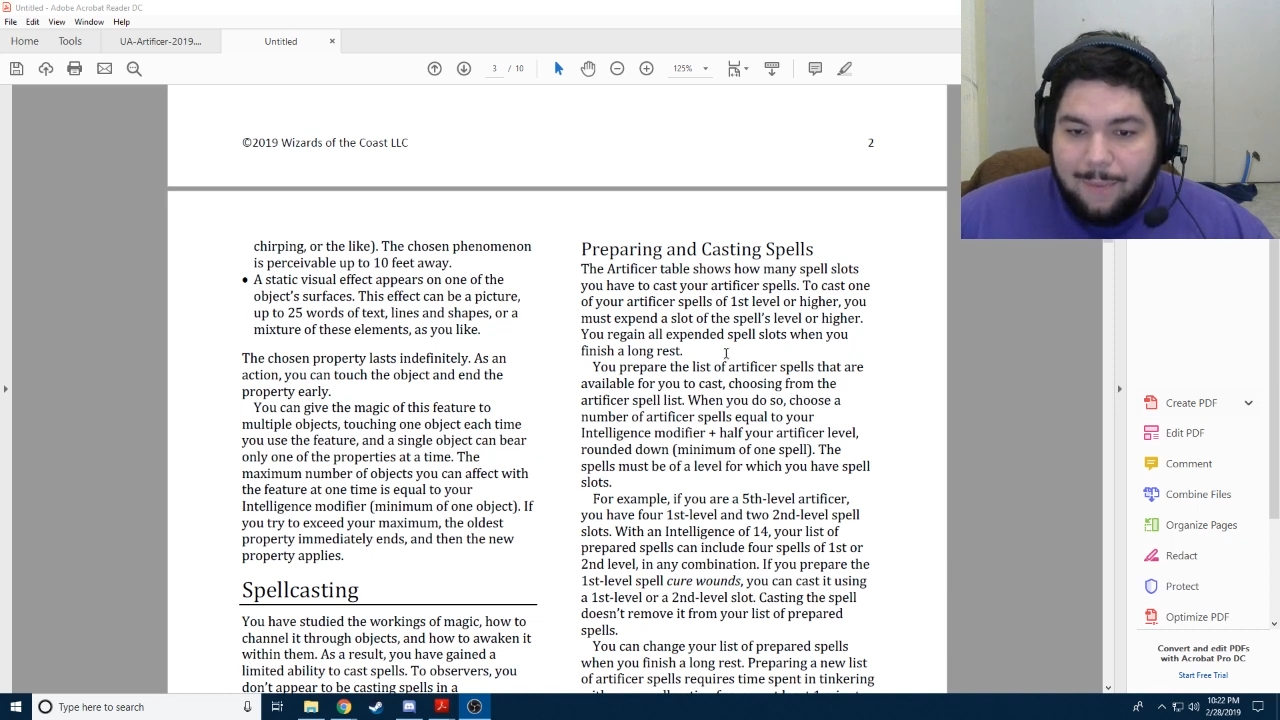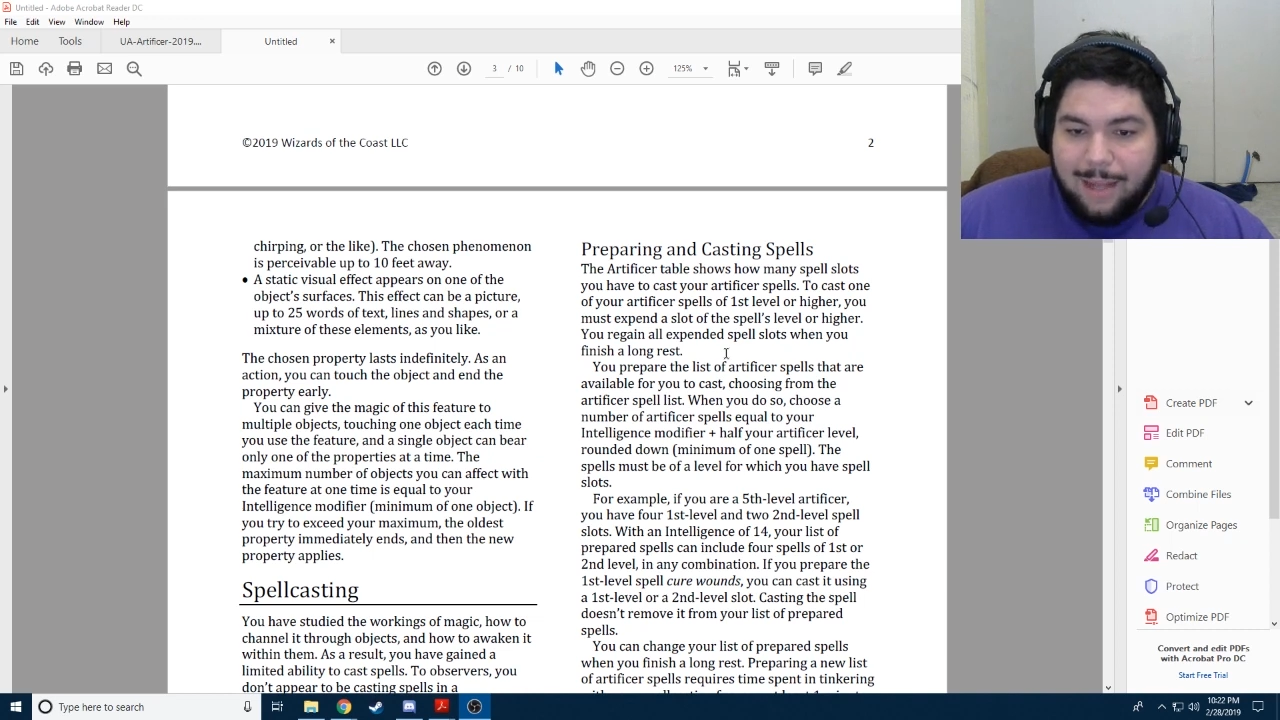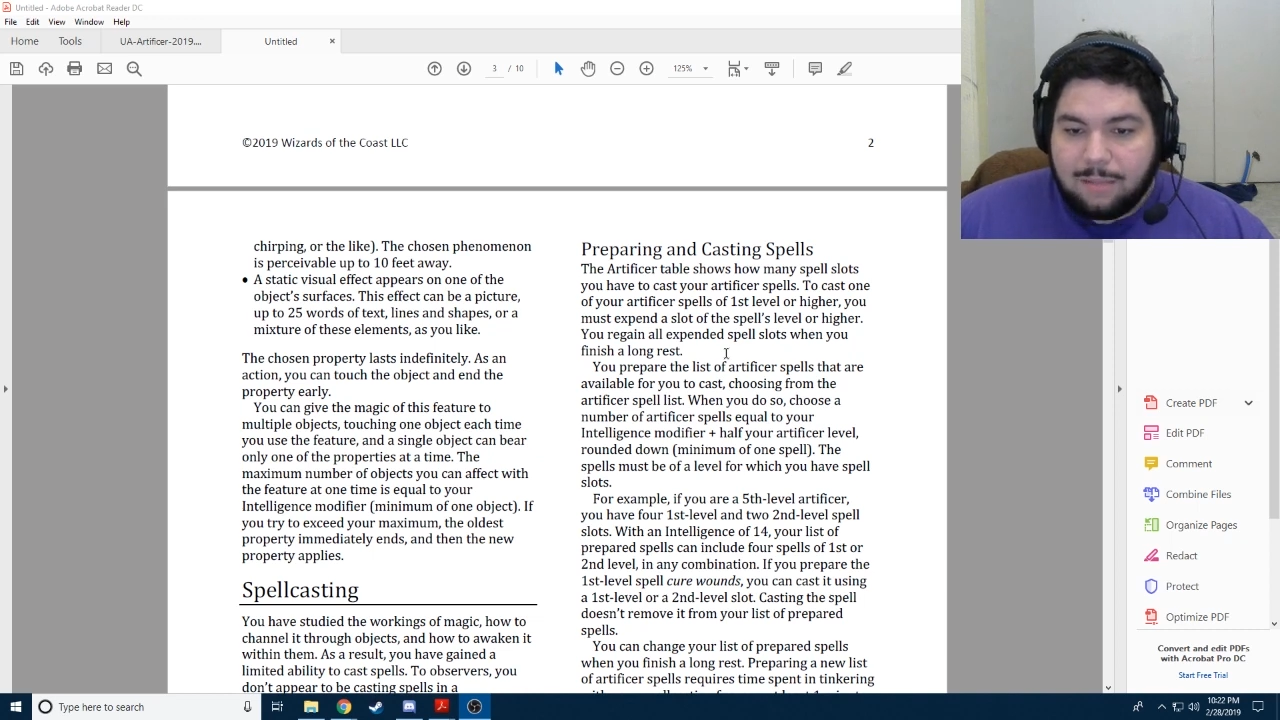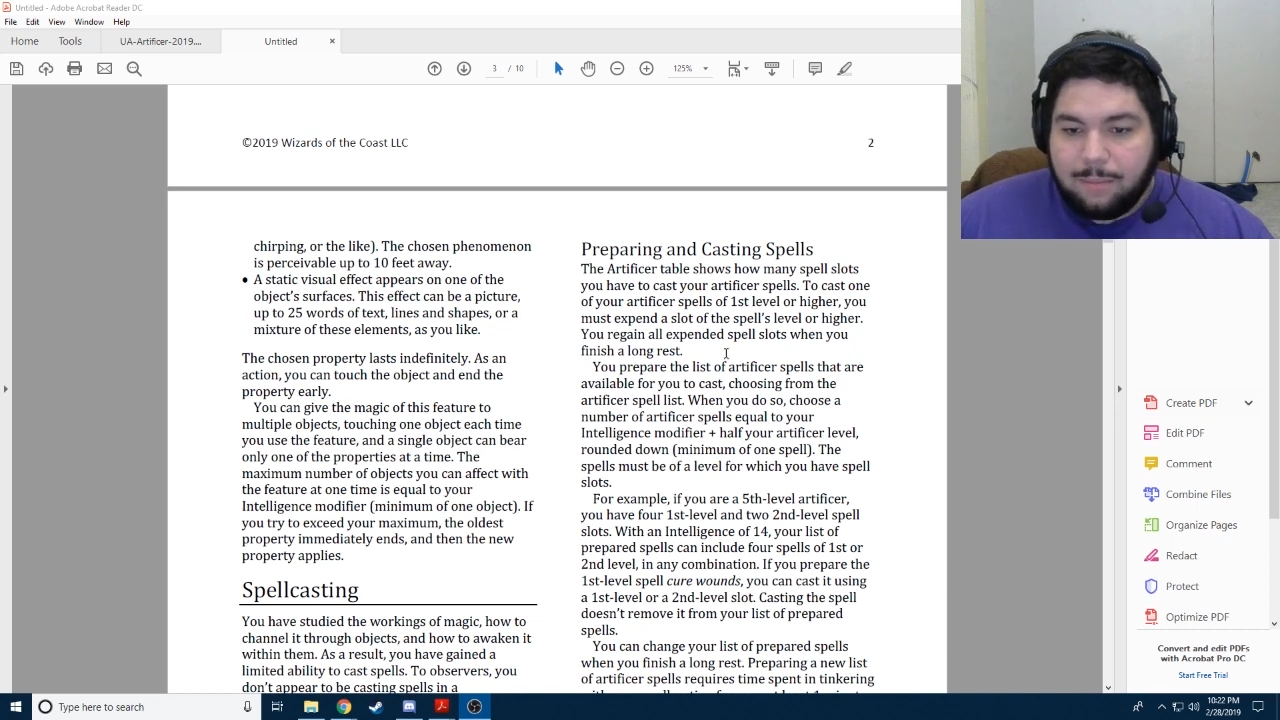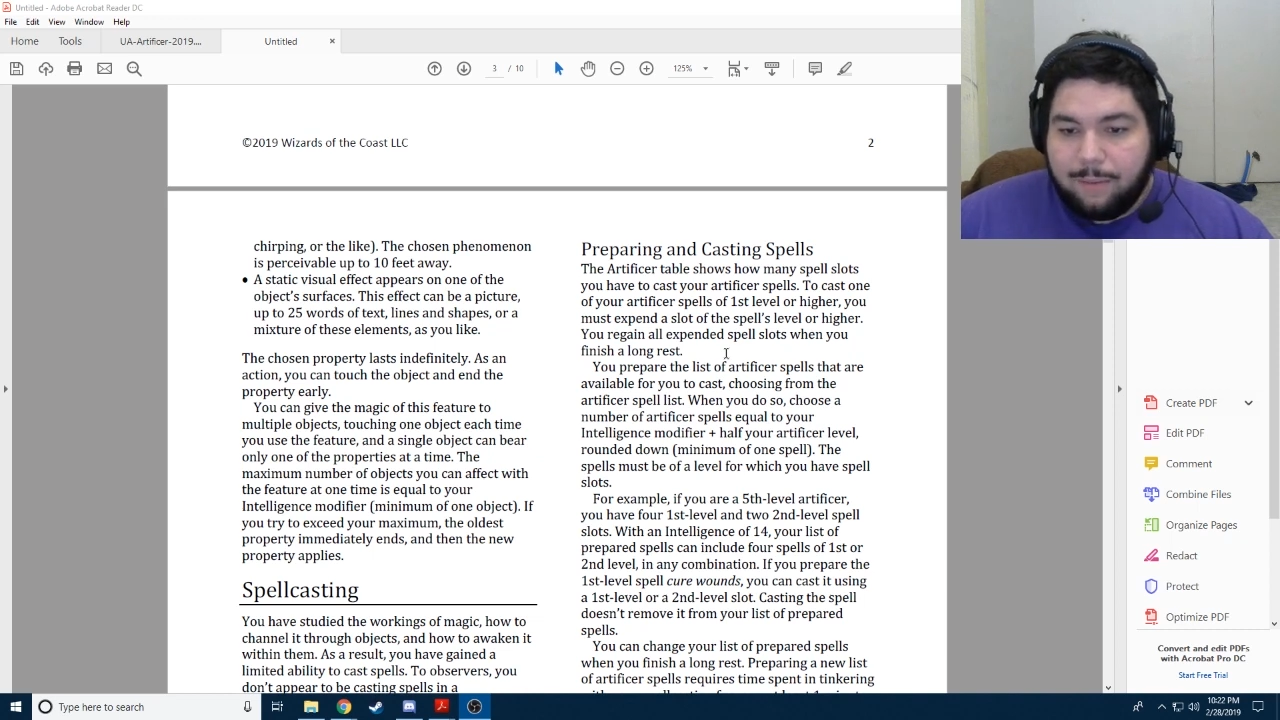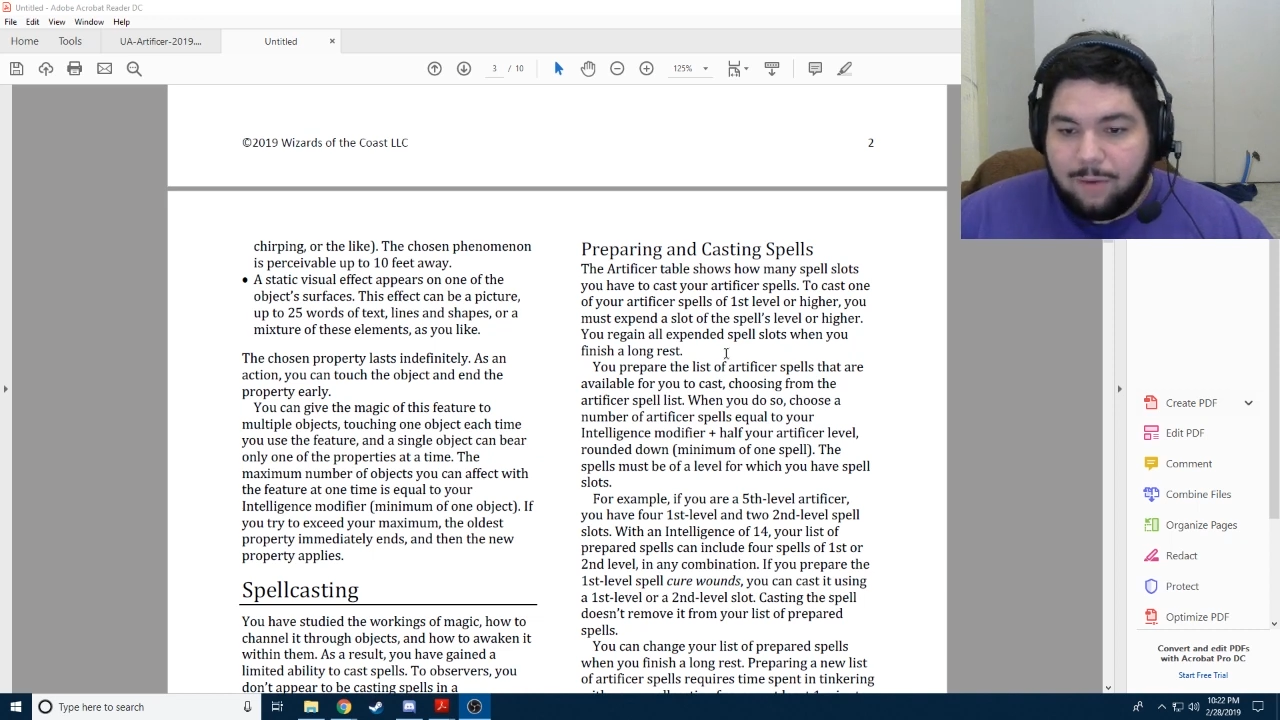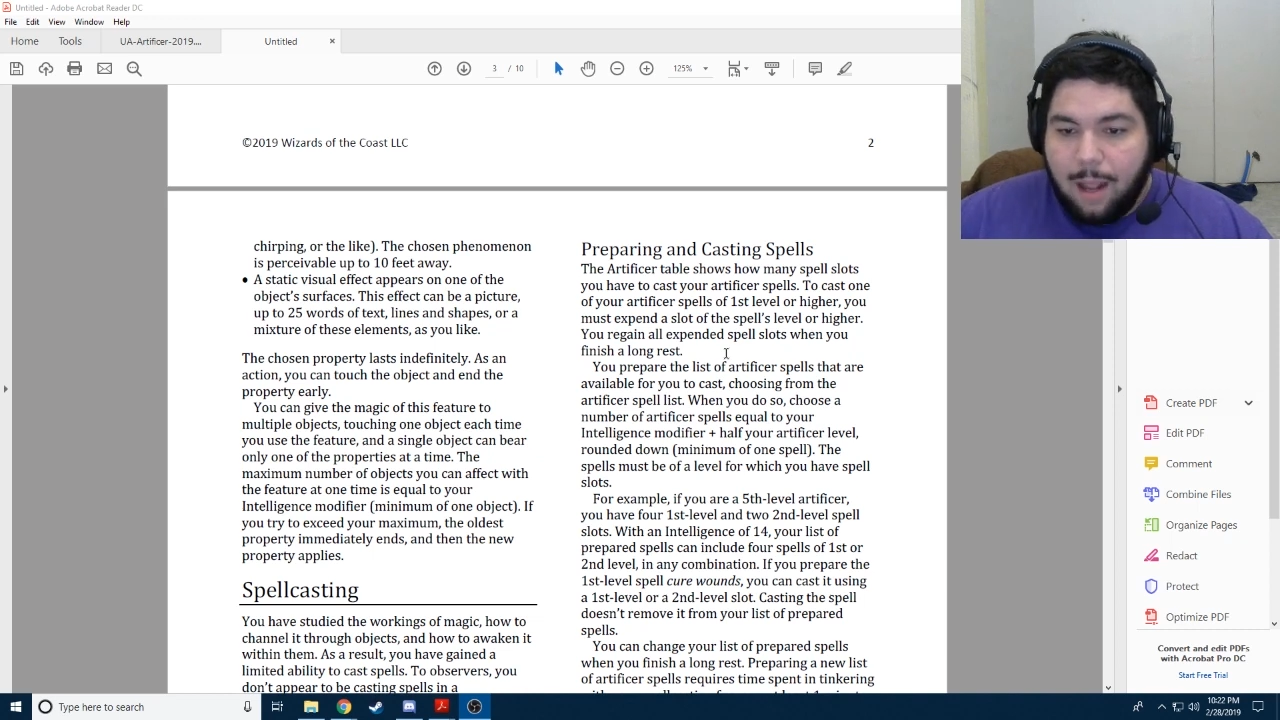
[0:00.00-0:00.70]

The maximum number